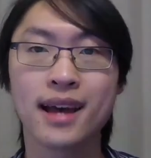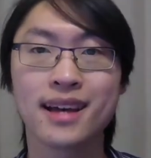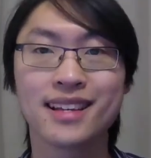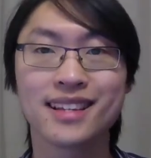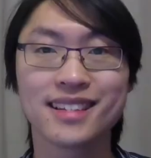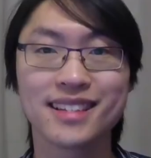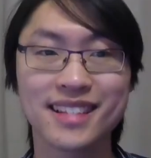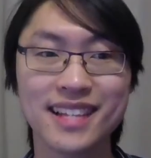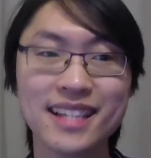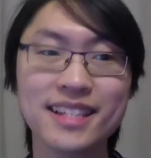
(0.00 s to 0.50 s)

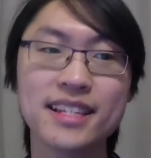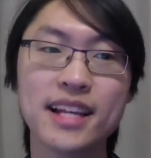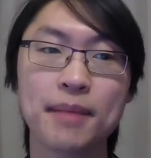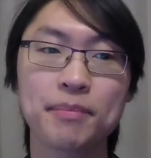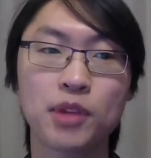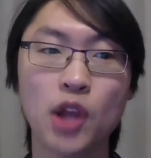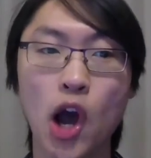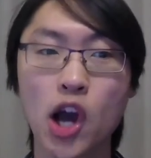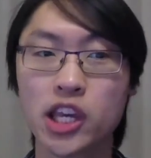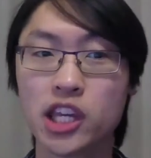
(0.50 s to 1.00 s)
Since I'm
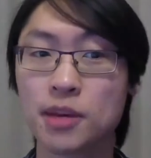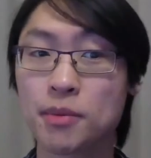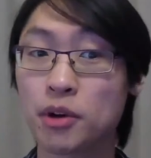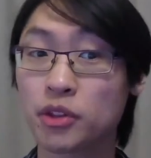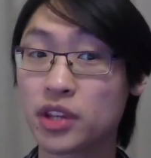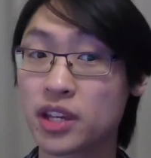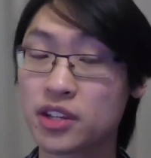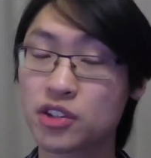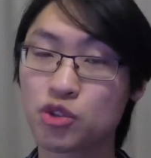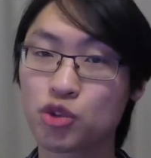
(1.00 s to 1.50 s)
talking about the
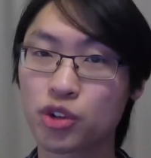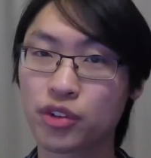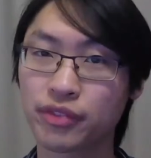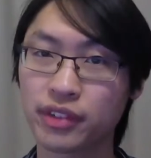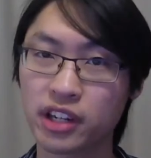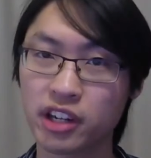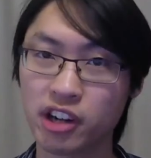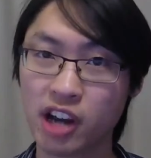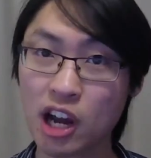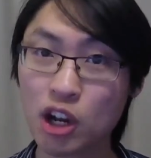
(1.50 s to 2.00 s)
history of
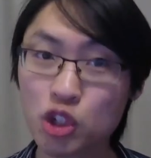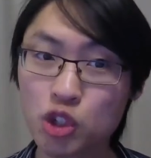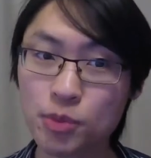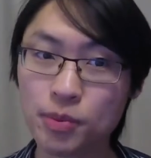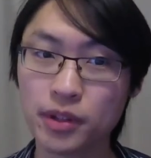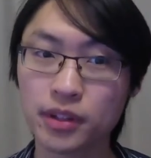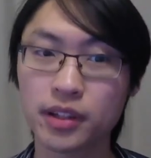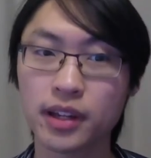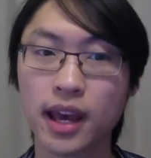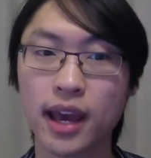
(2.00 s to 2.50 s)
linear algebra
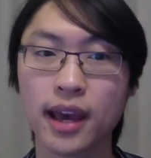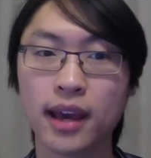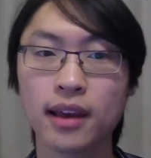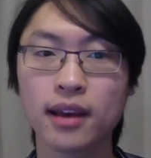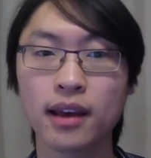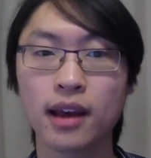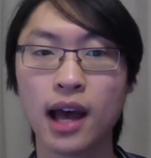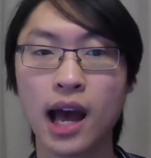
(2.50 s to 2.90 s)
today,